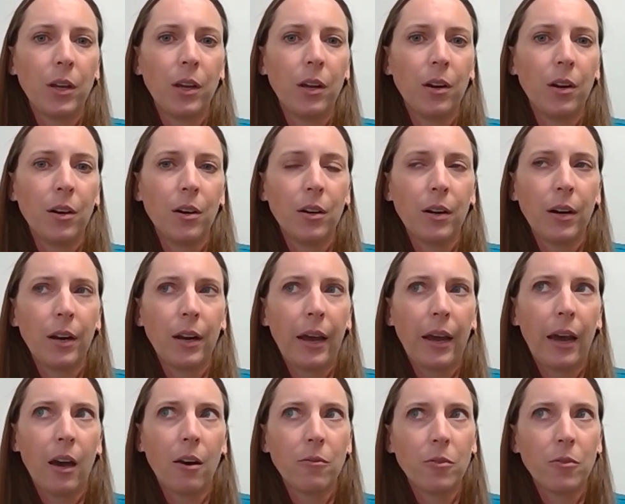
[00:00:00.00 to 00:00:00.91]
years,
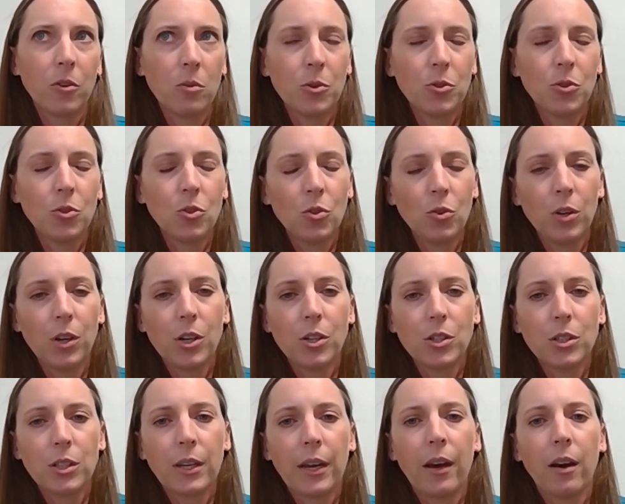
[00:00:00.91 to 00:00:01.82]
almost 2
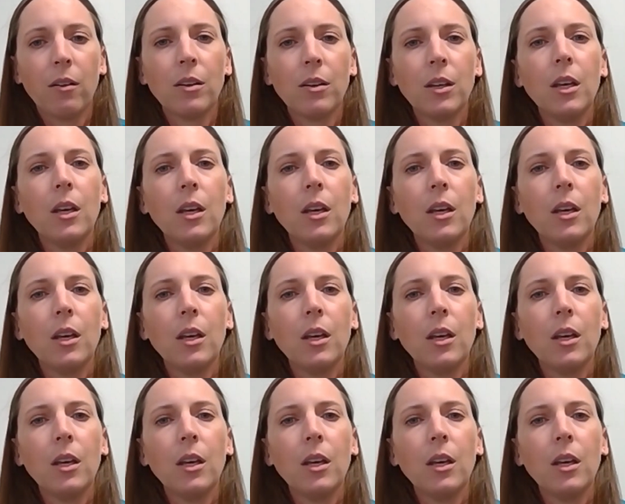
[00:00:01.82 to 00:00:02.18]
years now.